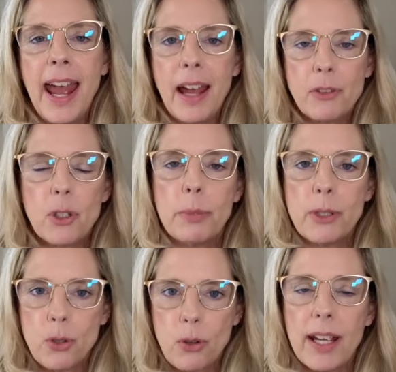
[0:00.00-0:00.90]
After
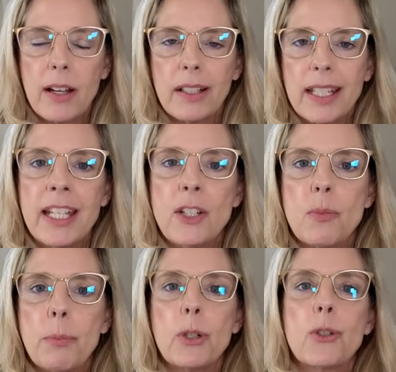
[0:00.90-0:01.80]
betrayal,
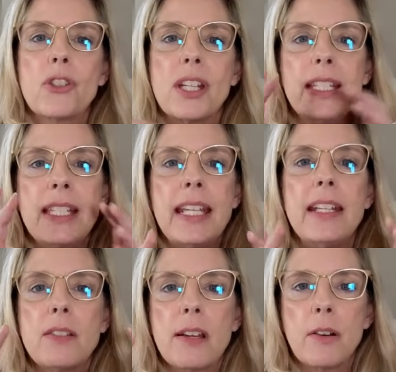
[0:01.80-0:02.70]
each person
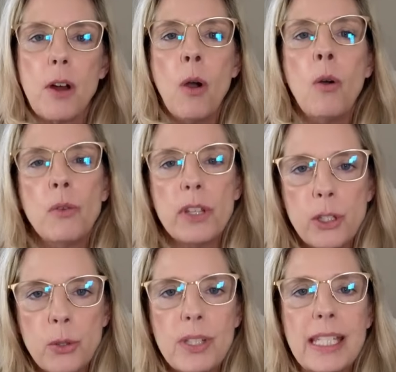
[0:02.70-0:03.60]
needs their own
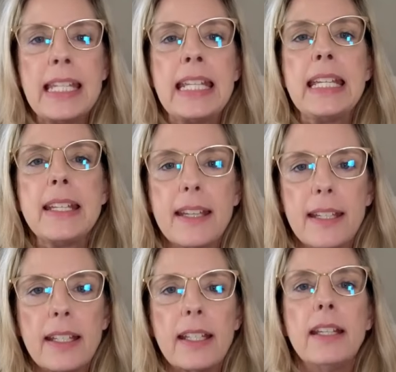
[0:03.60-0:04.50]

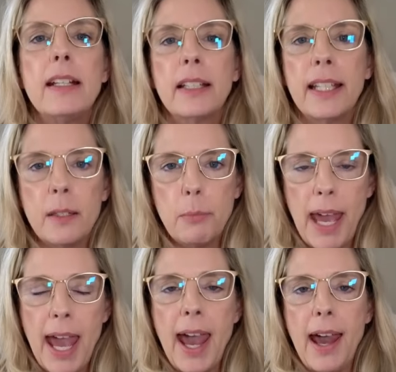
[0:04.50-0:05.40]
unique healing
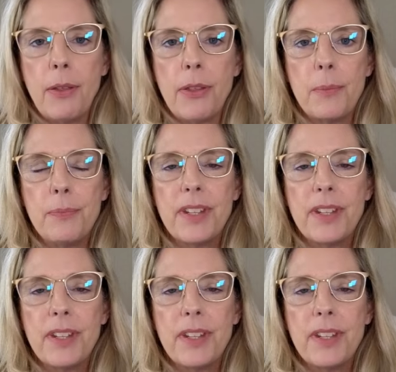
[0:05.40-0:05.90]
path.